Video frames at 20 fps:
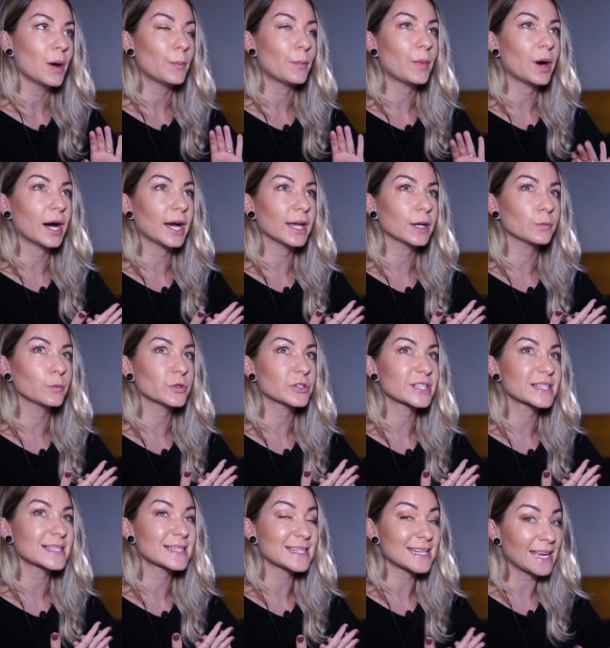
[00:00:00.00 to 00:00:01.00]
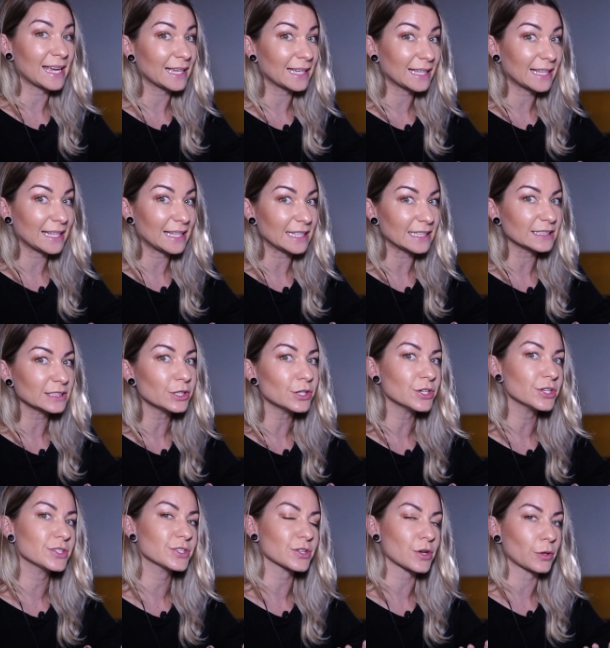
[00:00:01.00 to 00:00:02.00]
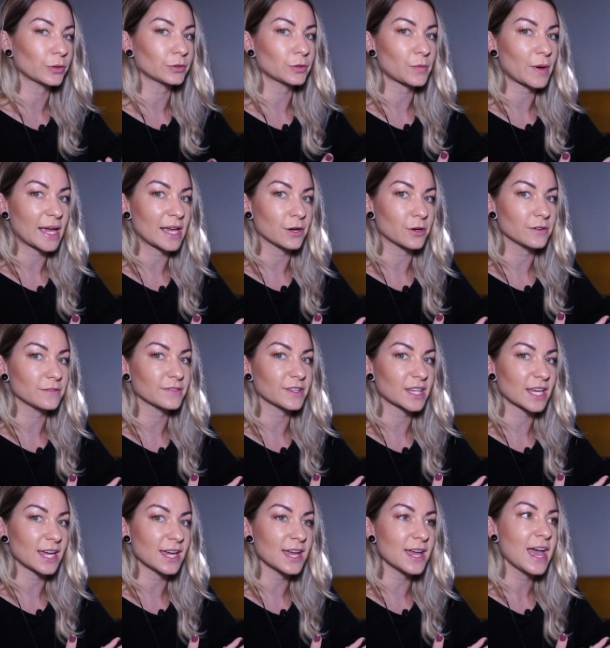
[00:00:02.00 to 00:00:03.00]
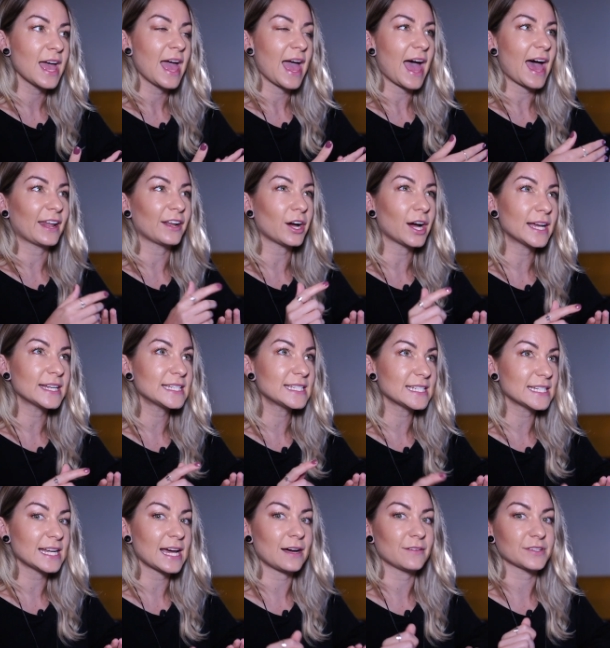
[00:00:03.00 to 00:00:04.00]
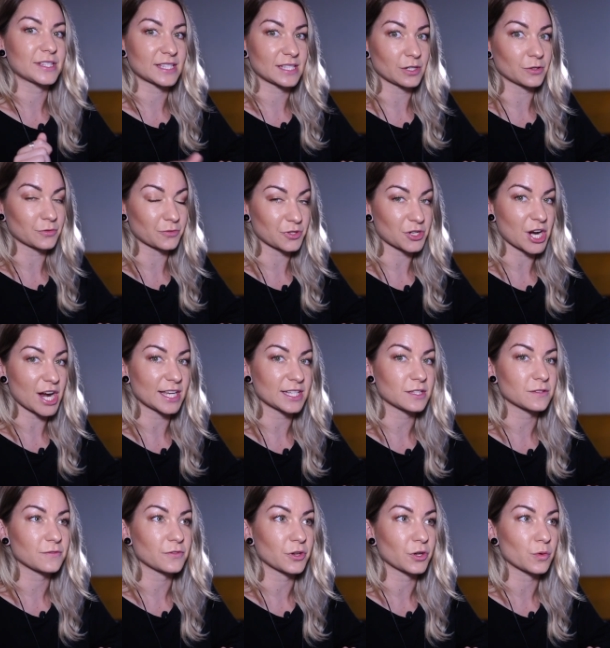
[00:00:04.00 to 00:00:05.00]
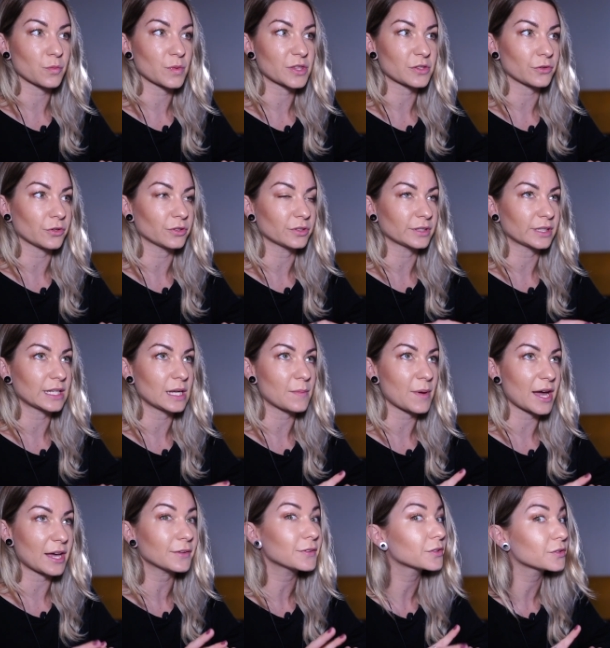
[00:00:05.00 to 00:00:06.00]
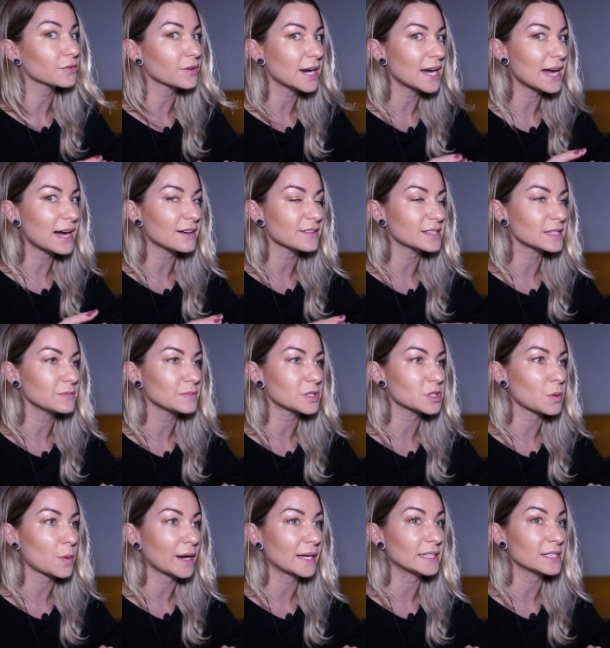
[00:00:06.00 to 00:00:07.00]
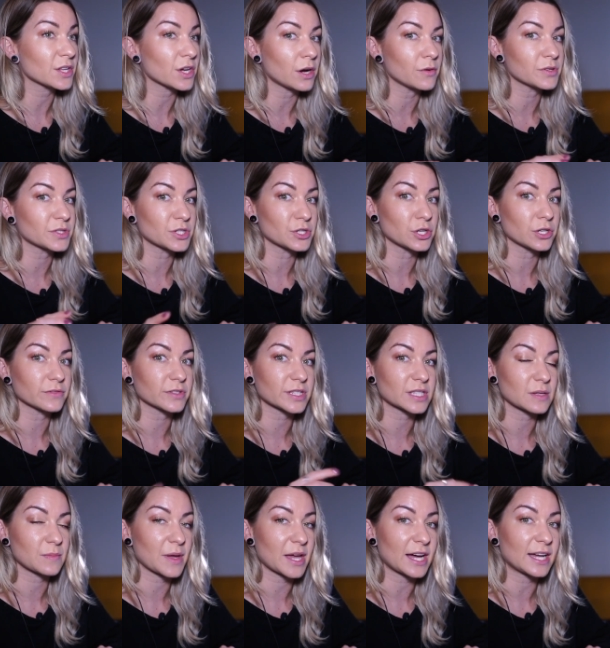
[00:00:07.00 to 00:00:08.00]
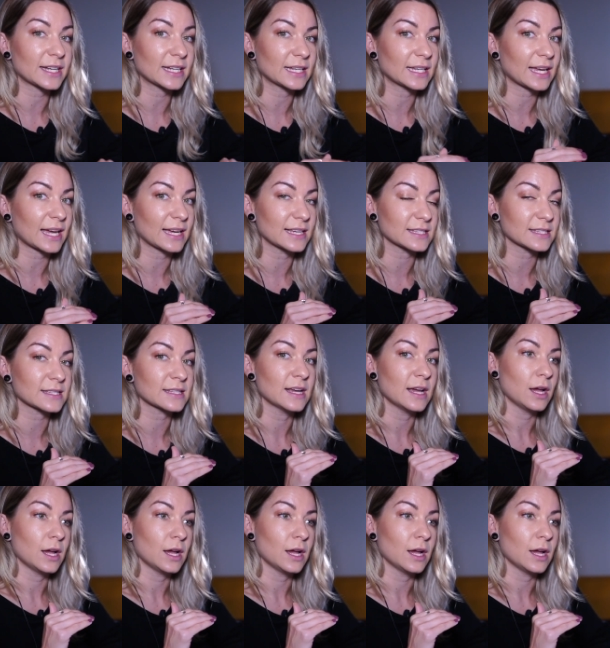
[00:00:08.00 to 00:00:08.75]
Mine was 10 kilos on the way over there, and I did have a self-transfer with only about 3 hours in between, so I was nervous about in case